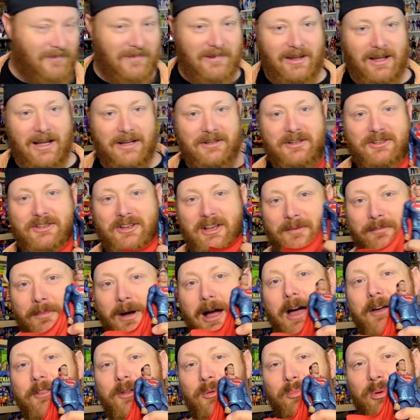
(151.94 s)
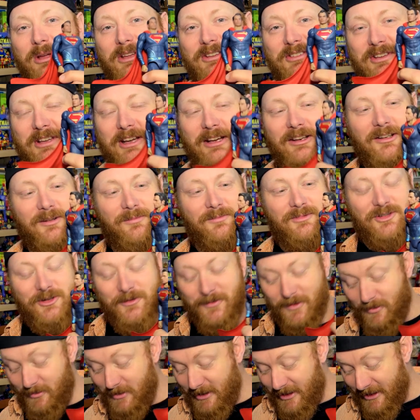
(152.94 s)
I just hit my other Beast Kingdom
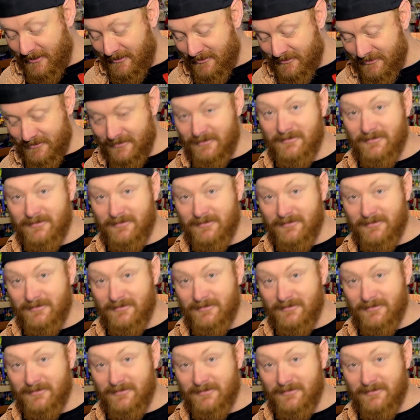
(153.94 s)
Superman.